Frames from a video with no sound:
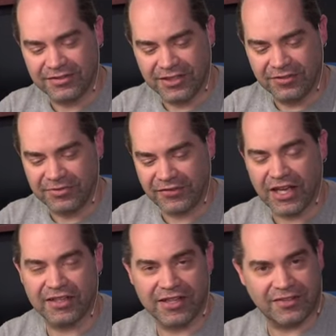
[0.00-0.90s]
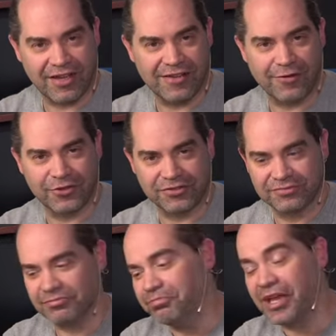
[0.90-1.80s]
you know, if they had an S D I version,
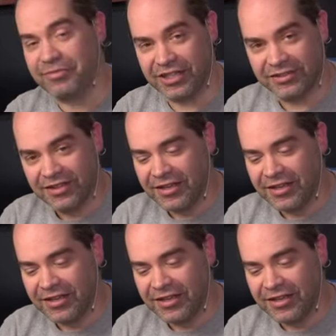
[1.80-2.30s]
maybe.